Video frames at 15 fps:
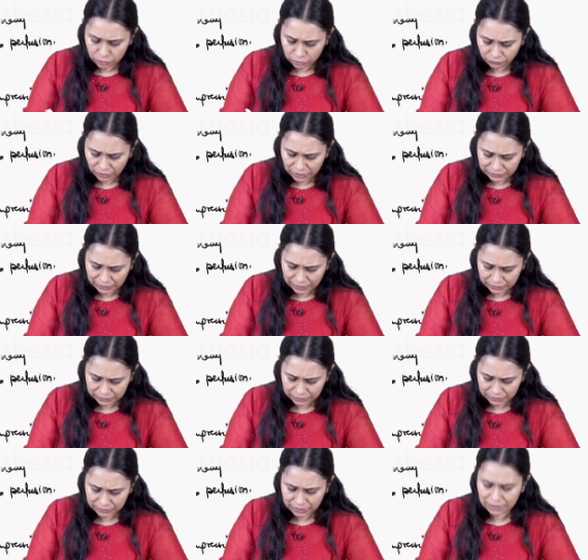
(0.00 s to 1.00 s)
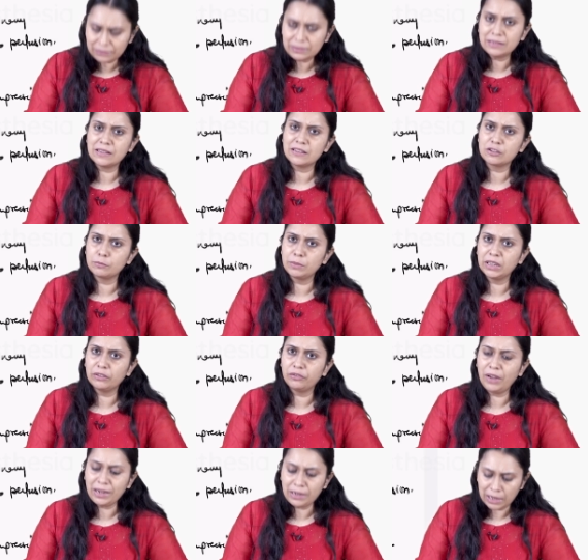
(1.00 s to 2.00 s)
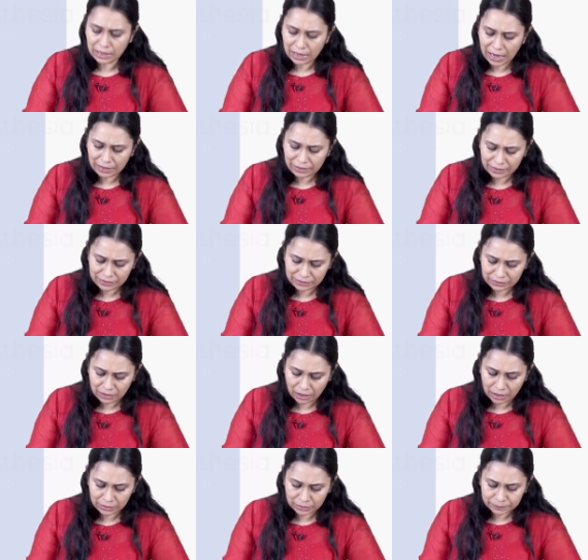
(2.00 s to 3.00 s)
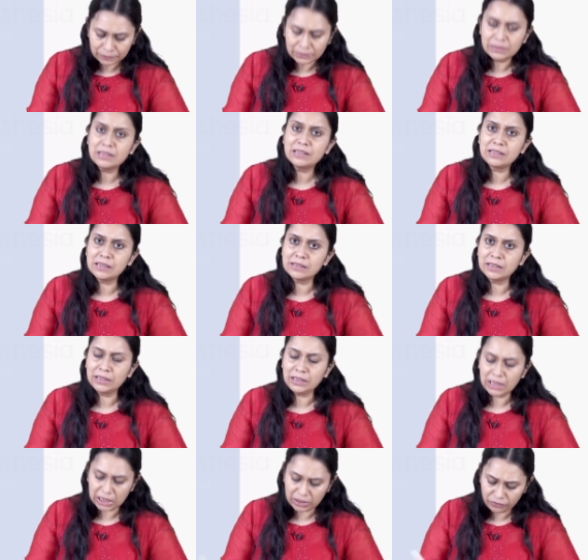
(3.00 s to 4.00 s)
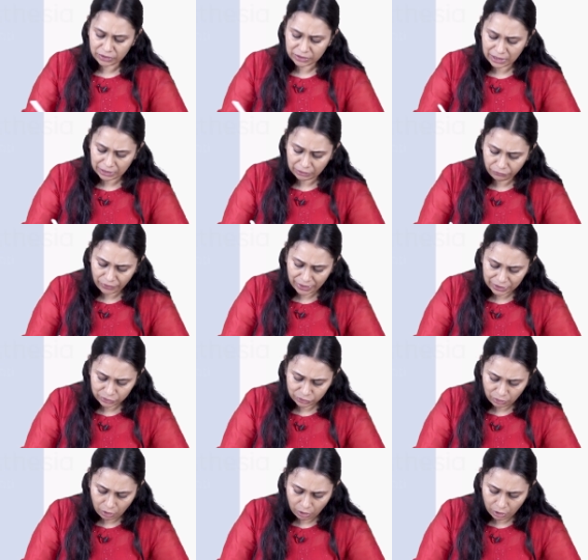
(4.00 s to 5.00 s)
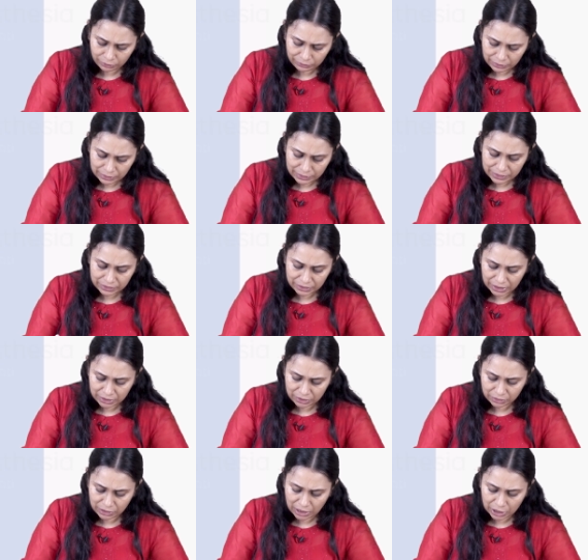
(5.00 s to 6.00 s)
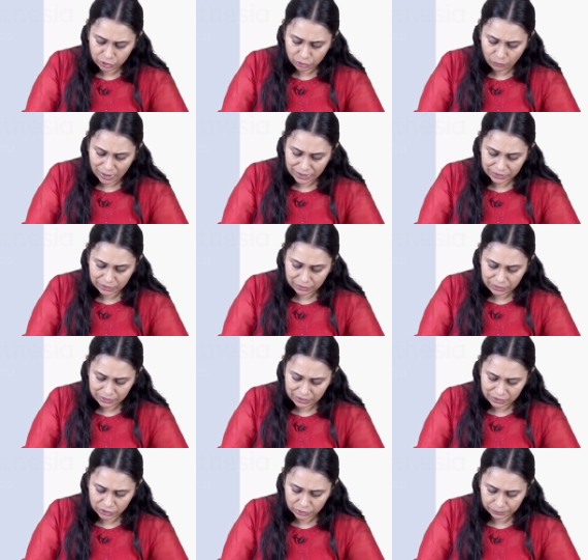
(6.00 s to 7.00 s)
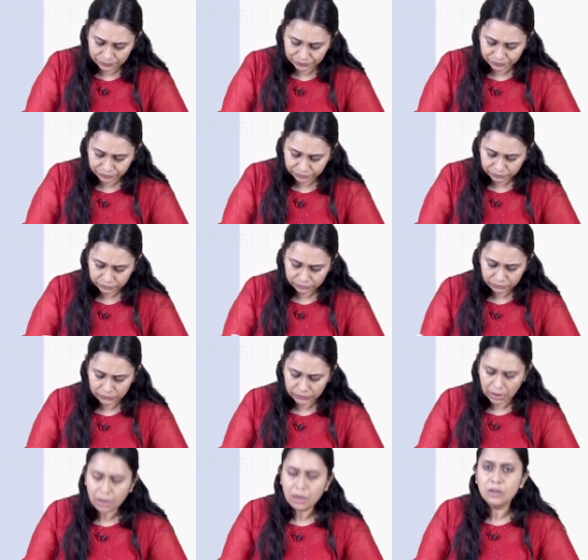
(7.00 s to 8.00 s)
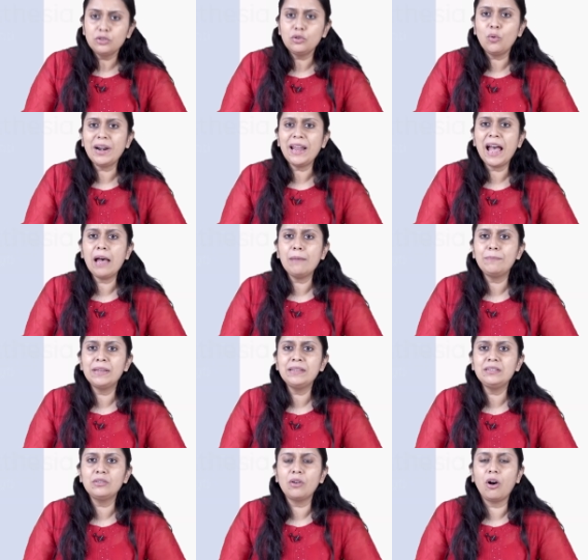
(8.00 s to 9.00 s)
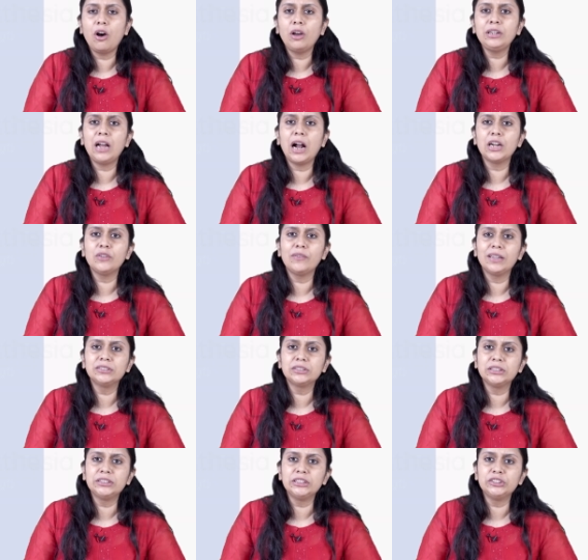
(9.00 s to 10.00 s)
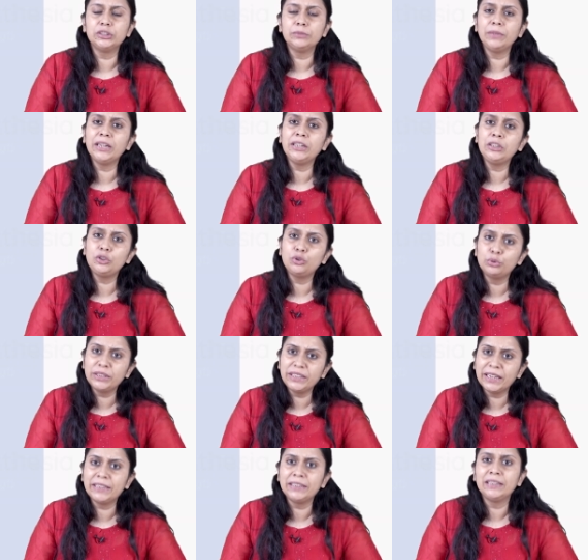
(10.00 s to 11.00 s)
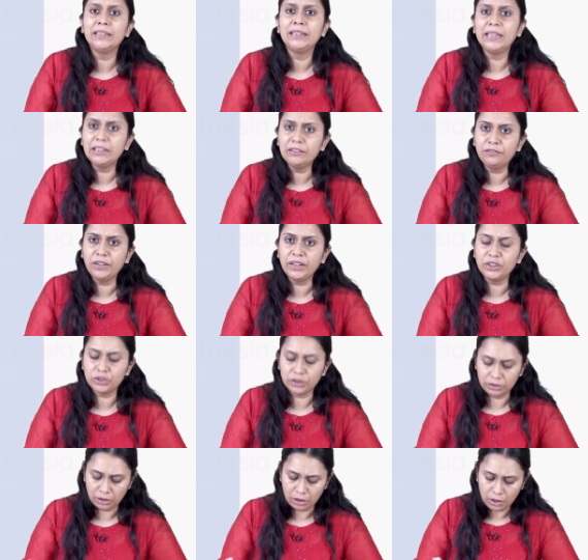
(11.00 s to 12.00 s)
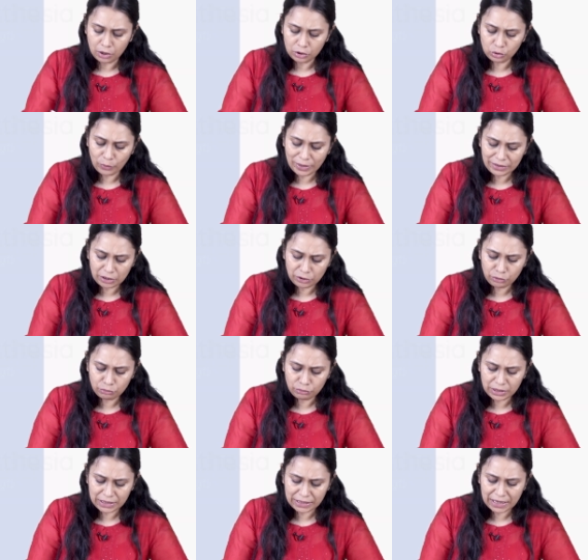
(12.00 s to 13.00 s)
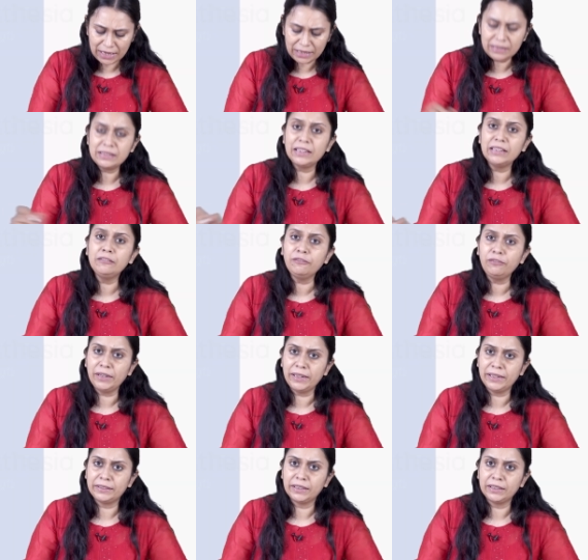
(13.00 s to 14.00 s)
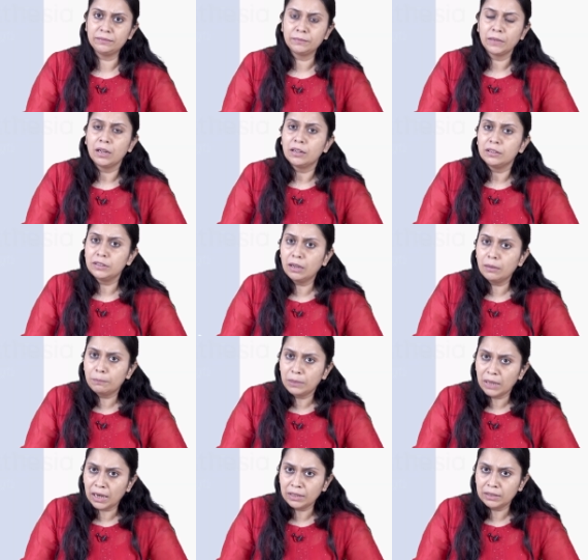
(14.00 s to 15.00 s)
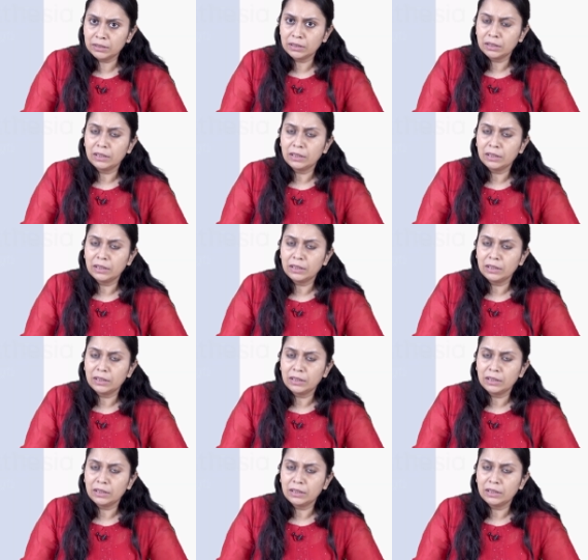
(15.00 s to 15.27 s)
So first, let us discuss the systemic effect, and let us start discussing it with the effect on cardiovascular system. So what happens on cardiovascular system in tourniquet inflation? So when the tourniquet is inflated, the blood